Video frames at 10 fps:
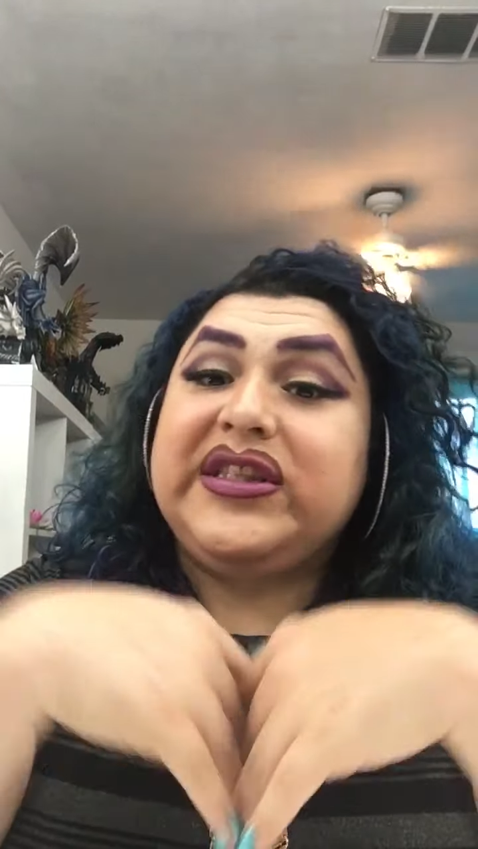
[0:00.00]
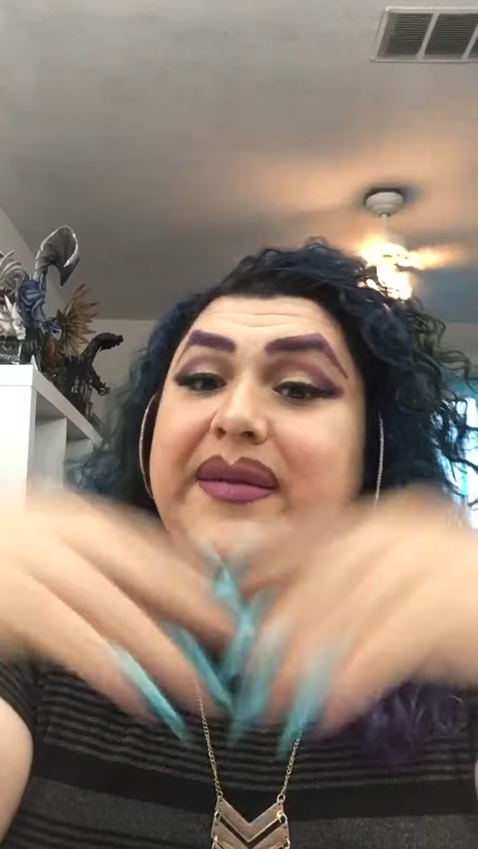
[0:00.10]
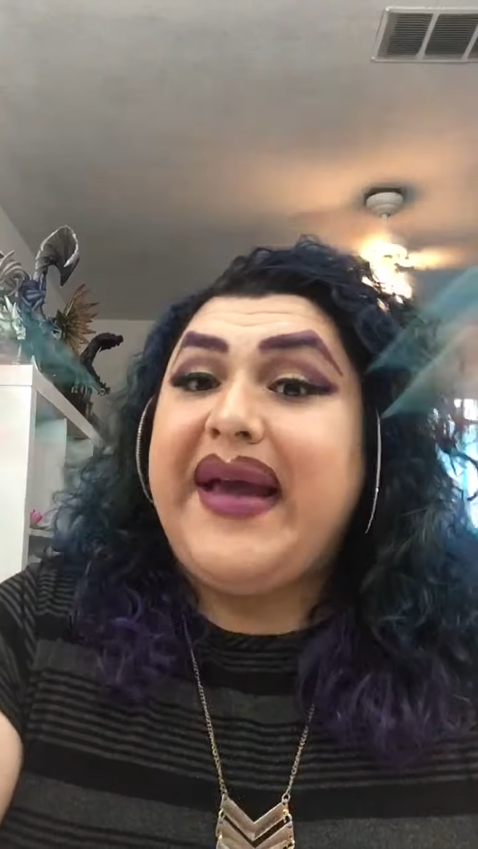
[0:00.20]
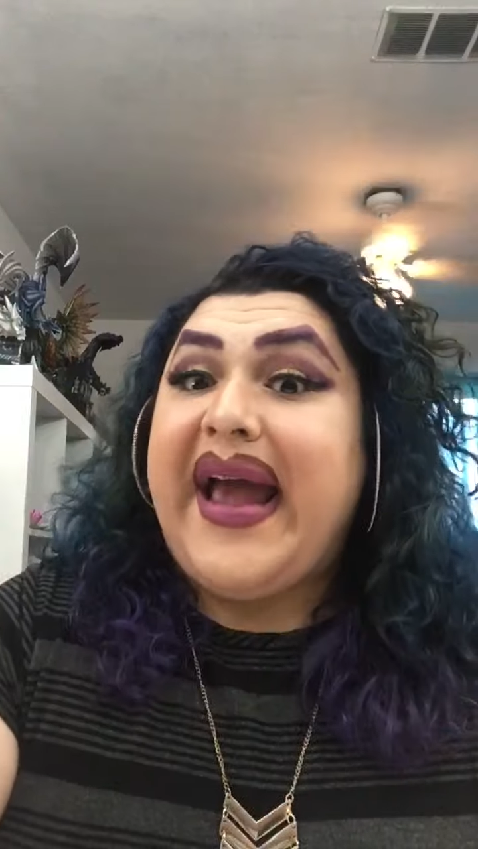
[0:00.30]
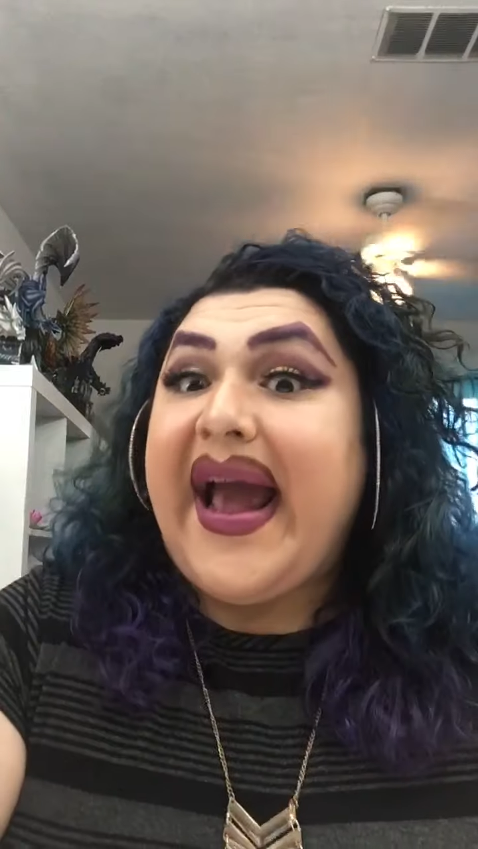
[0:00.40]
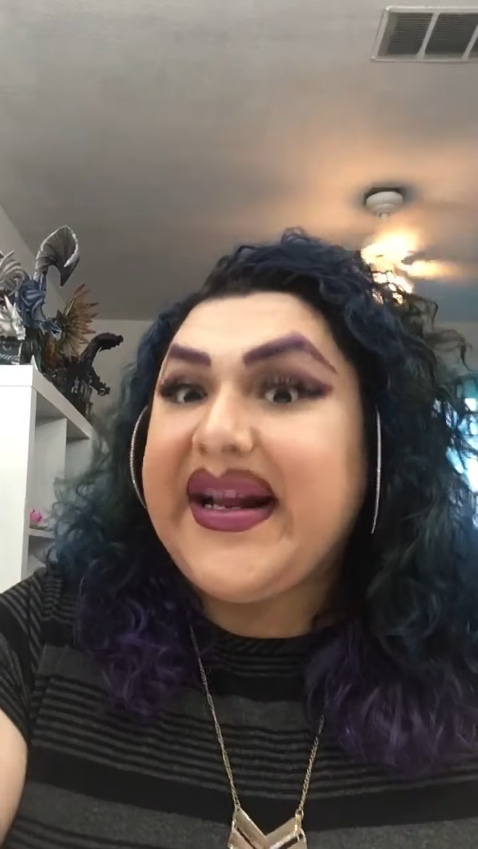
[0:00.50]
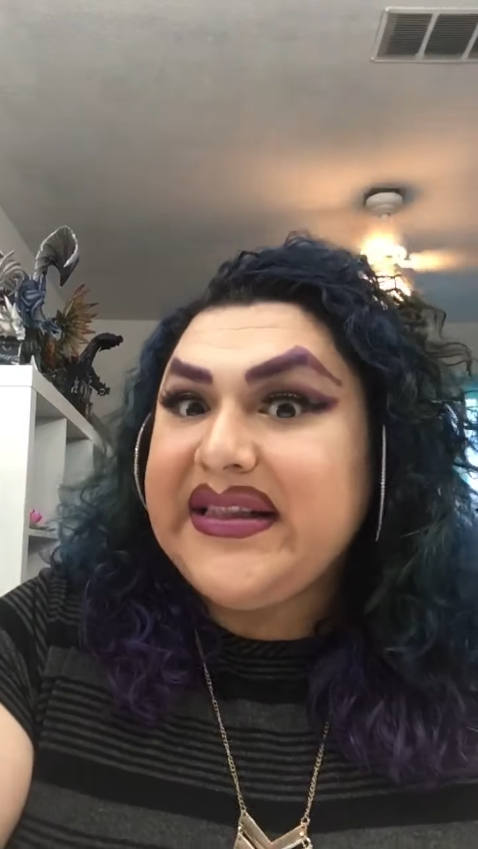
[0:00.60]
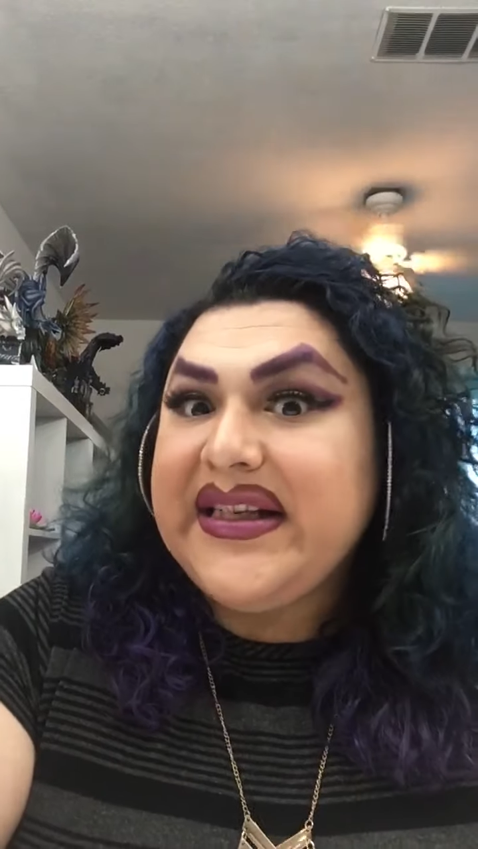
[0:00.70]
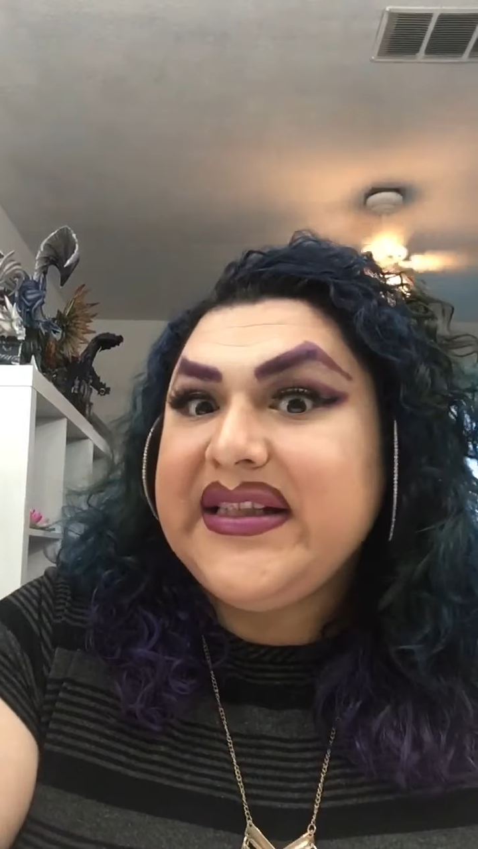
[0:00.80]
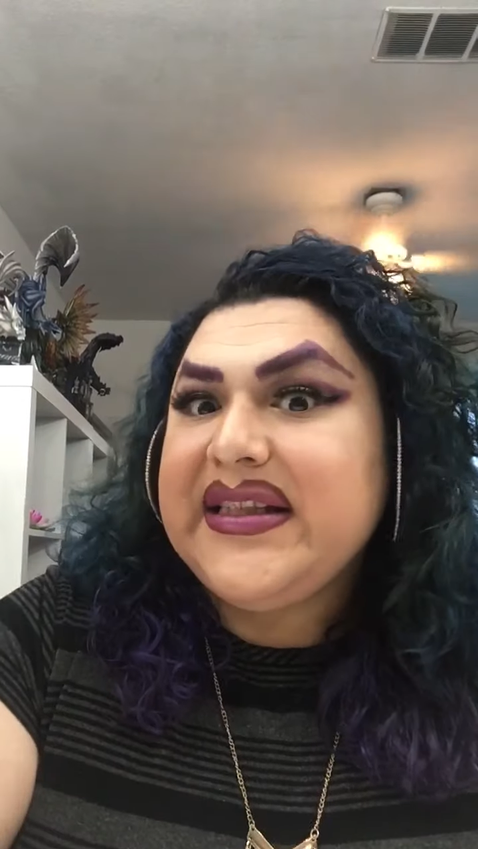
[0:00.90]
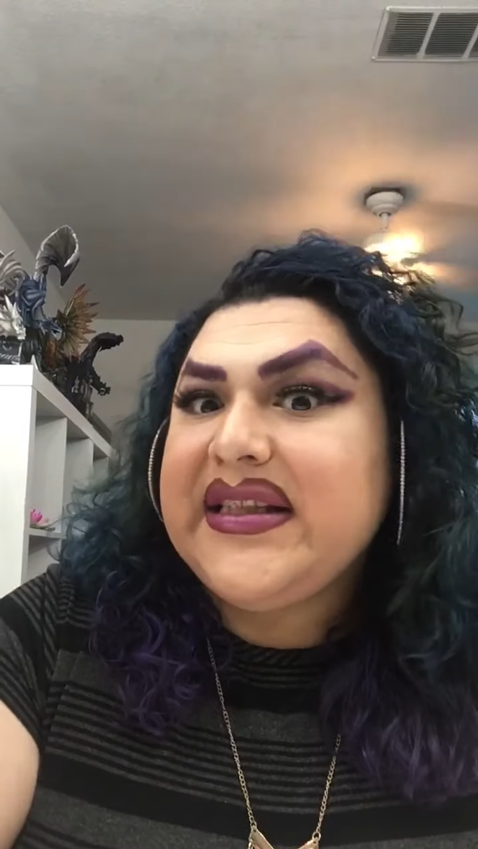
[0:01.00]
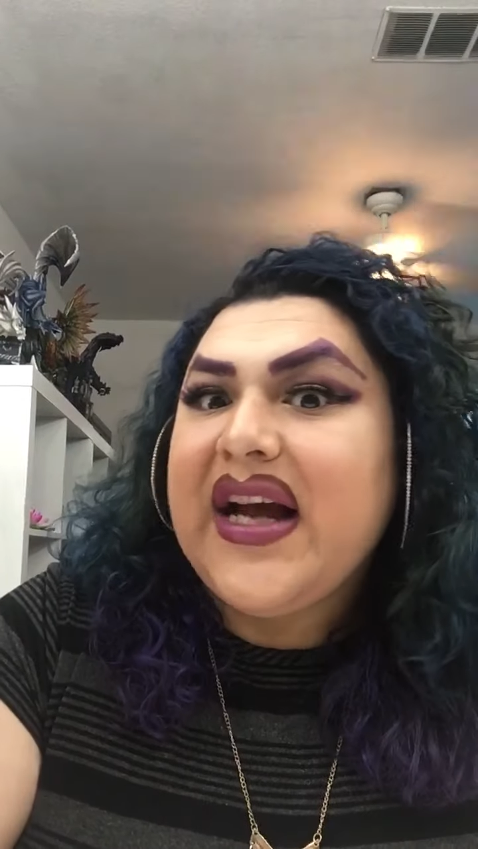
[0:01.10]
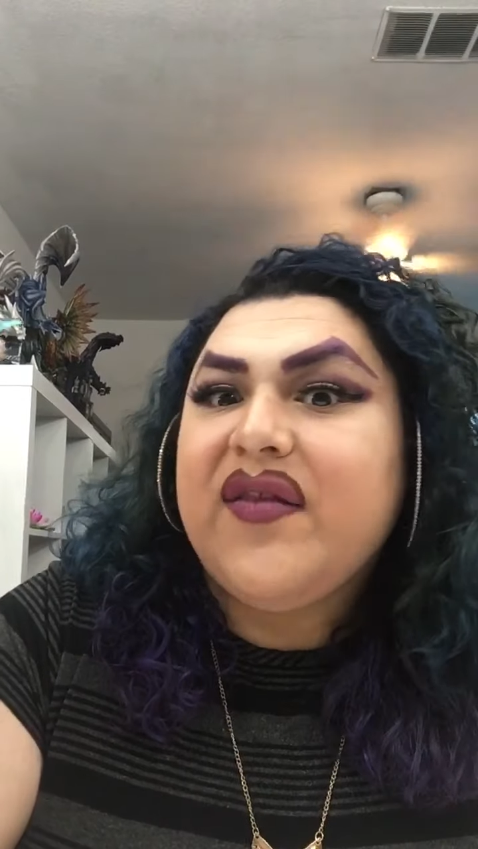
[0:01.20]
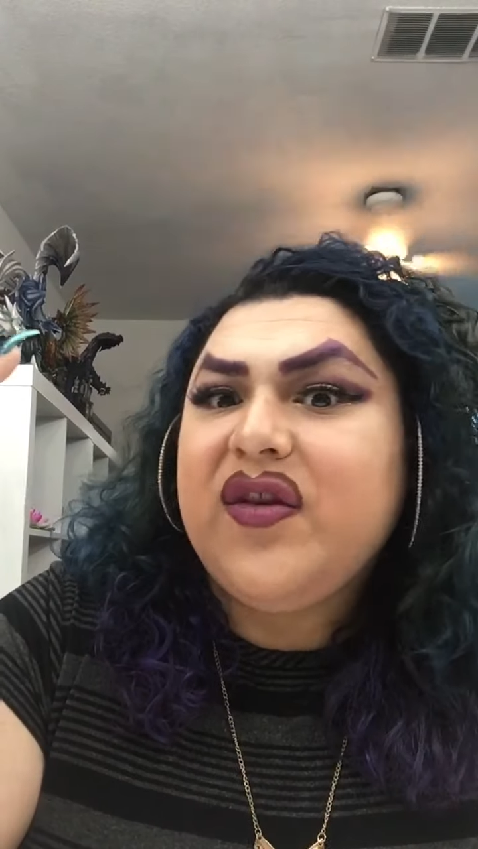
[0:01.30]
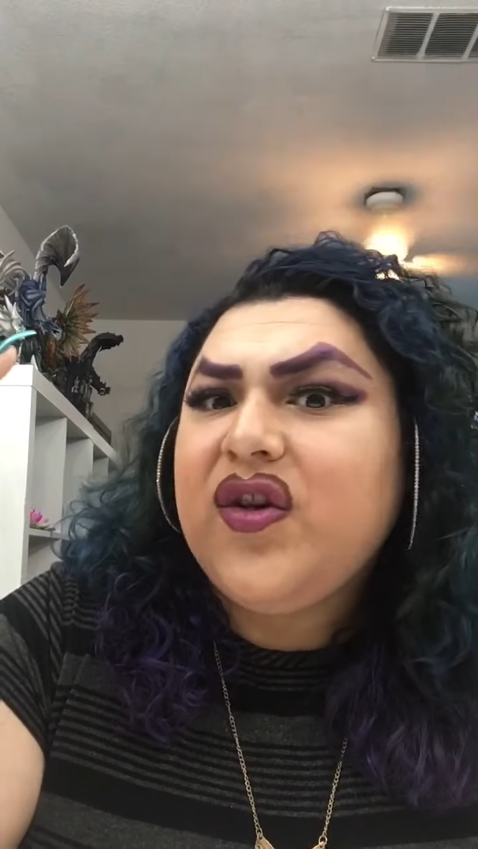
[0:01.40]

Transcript: some acting stuff.